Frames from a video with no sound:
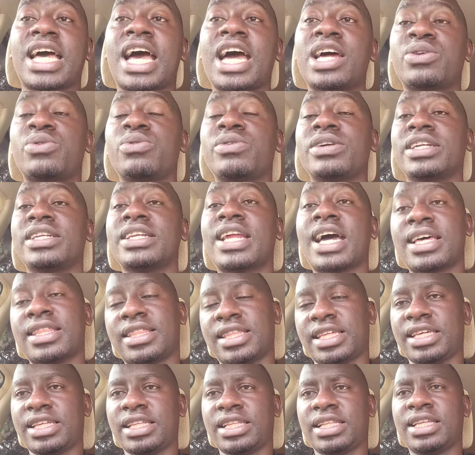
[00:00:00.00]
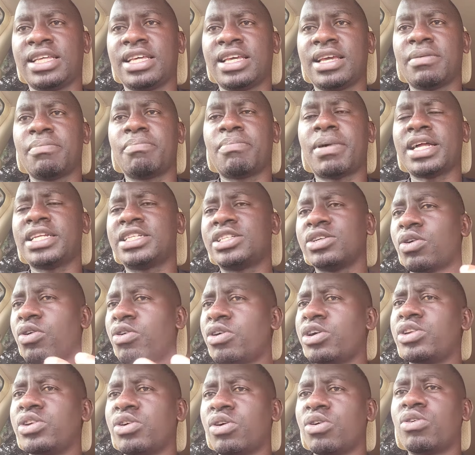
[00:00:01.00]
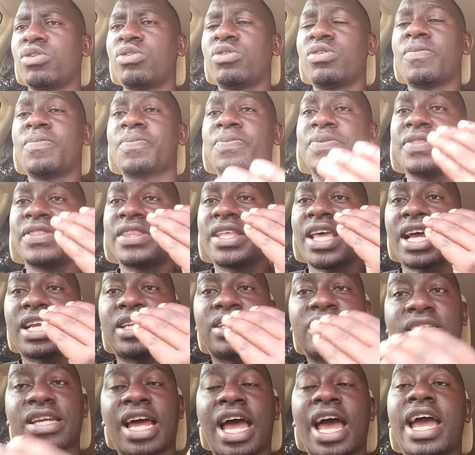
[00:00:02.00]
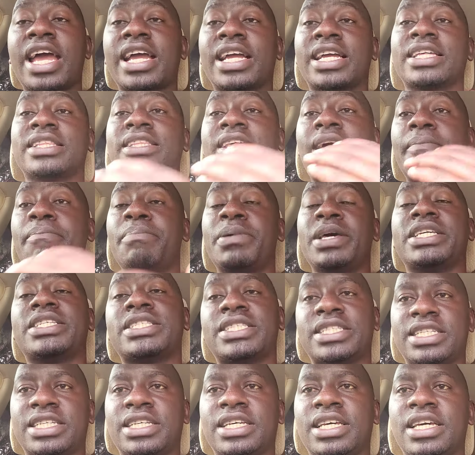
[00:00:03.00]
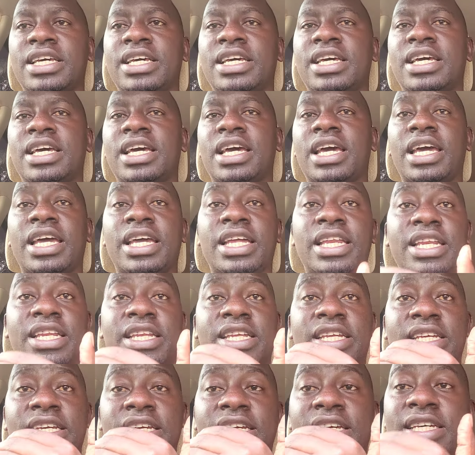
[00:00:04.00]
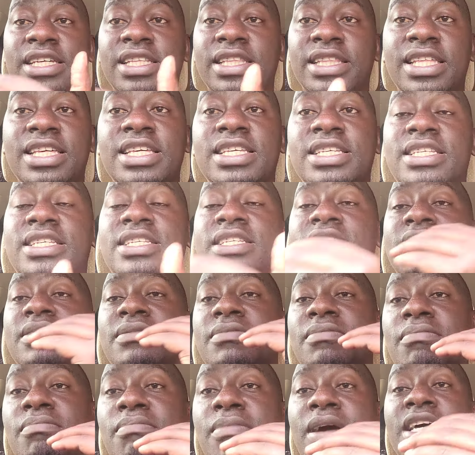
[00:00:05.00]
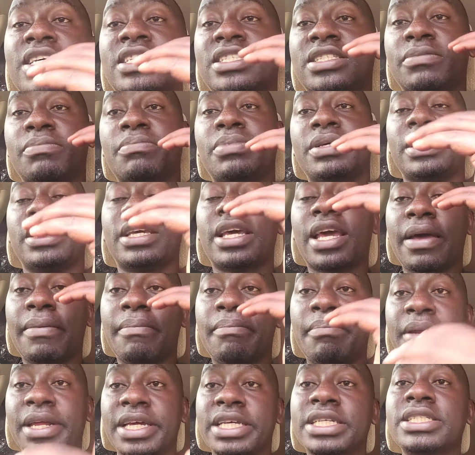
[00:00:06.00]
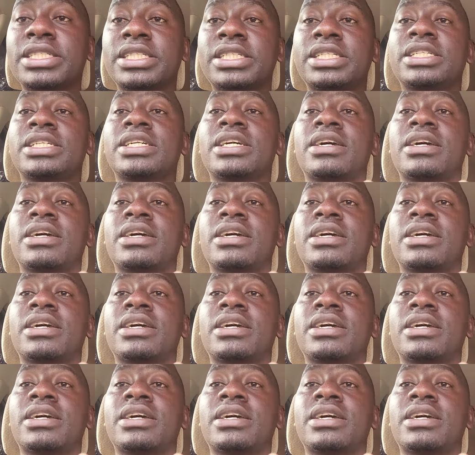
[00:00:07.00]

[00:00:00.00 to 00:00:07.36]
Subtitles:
are doing nothing. But all in all, they are trying their best, and this must be embraced,